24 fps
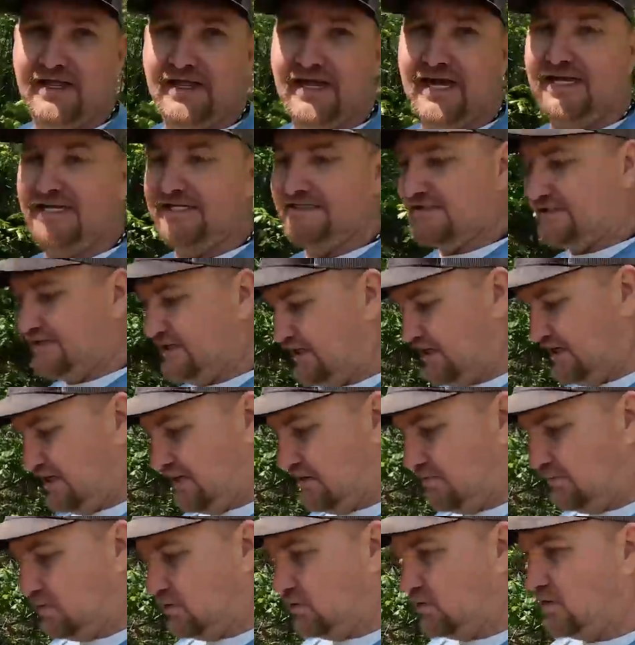And that is the
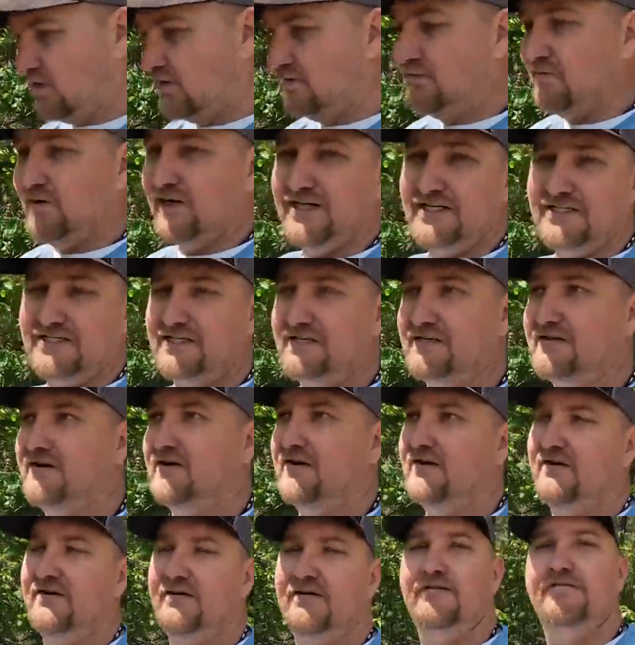number one reason
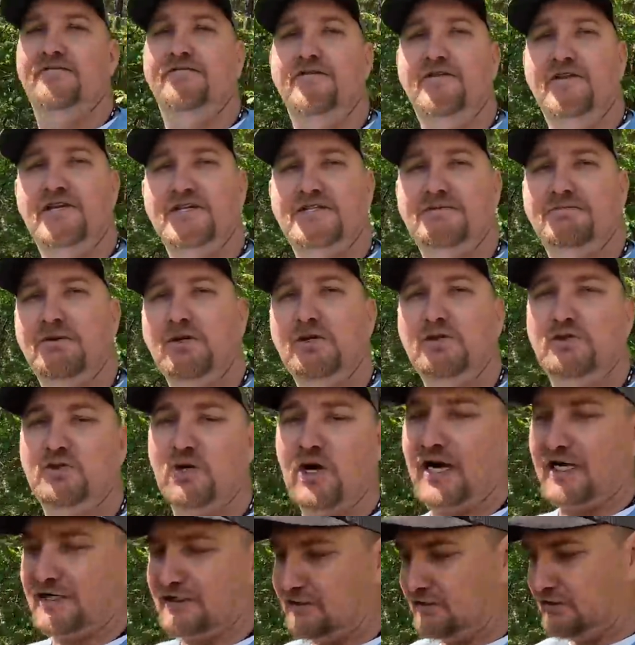for this blue
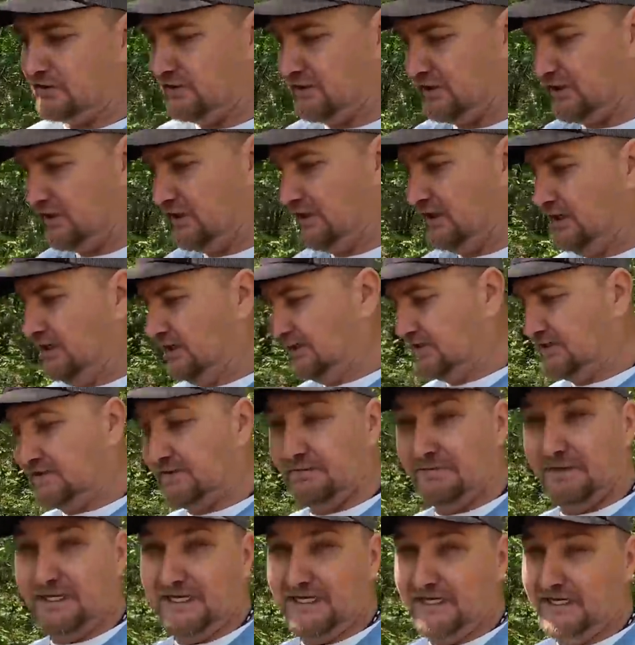tractor
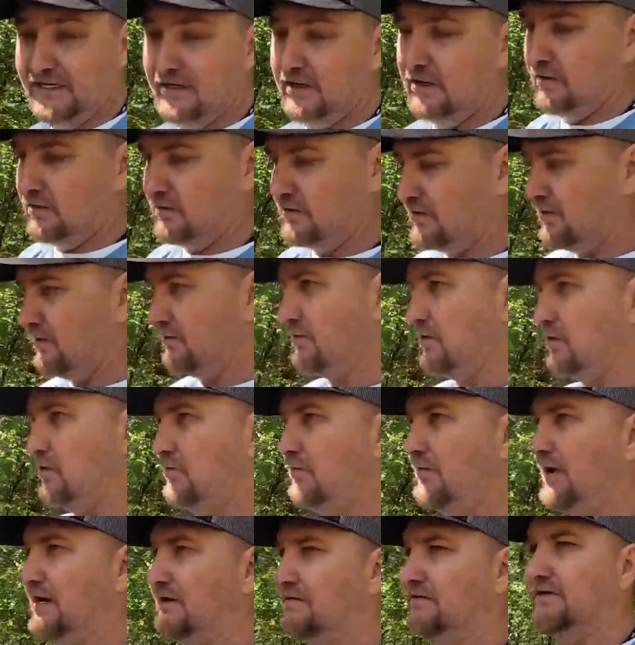to be on Come
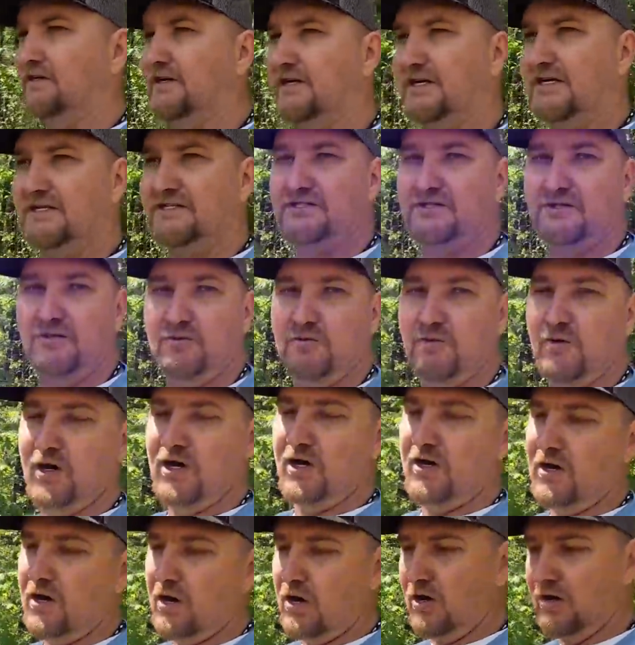On Mountain, is to
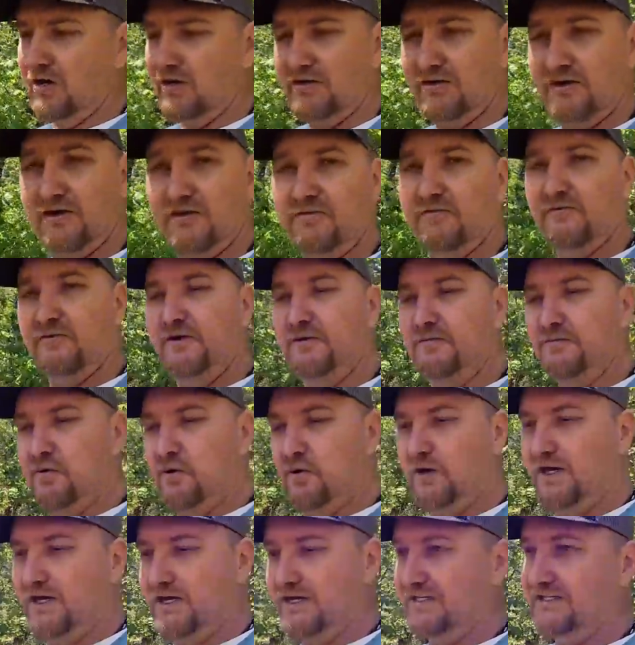run all of the
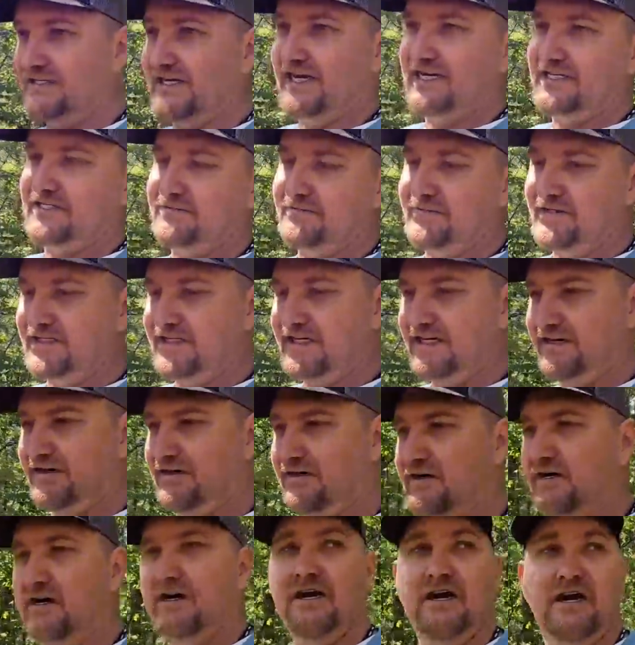3-point attachments
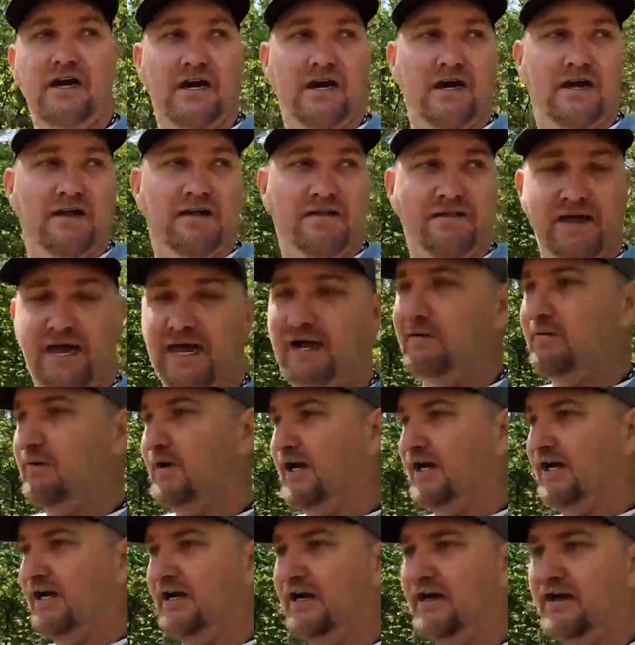here. That
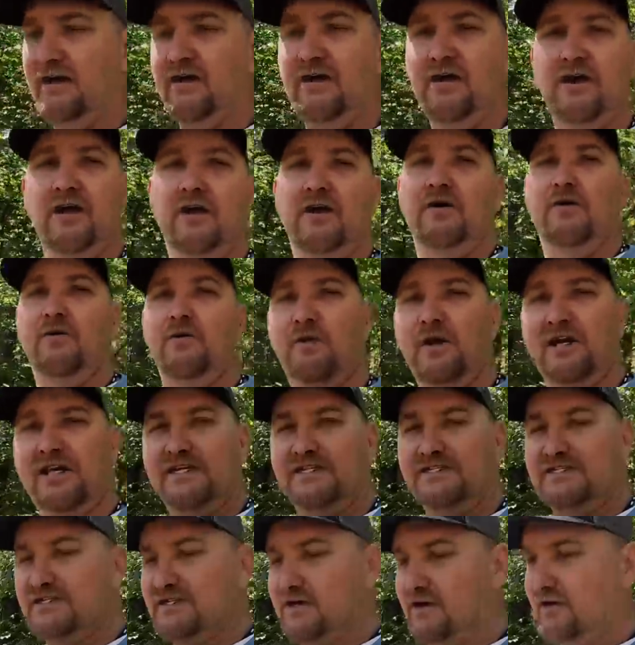way we
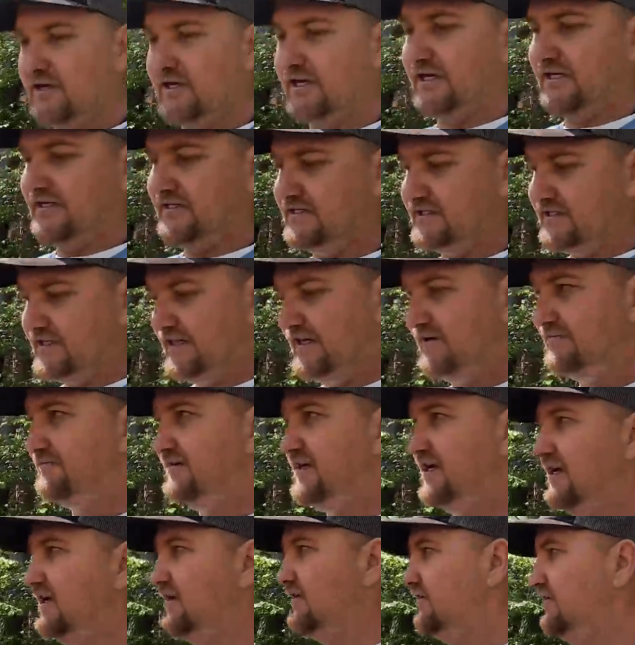can start getting stuff
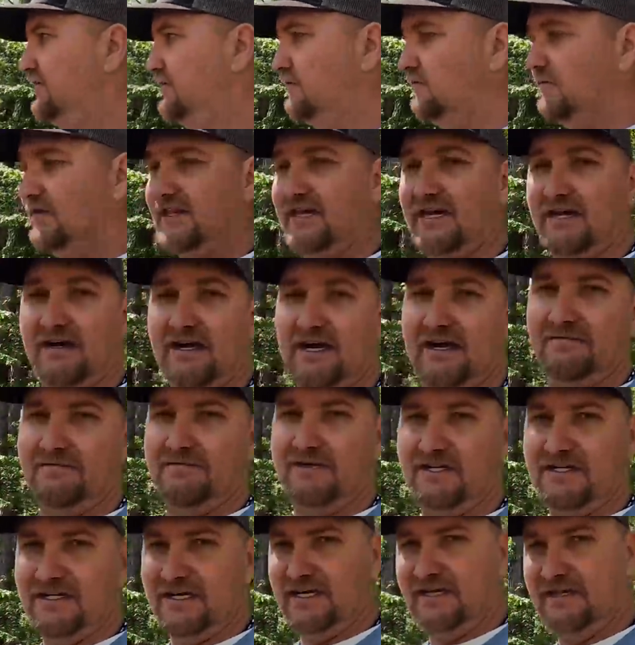done without
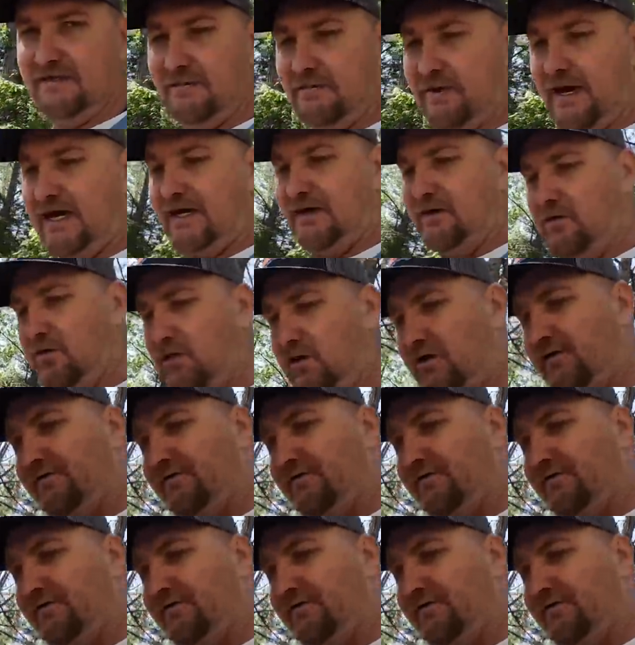having to take the backhoe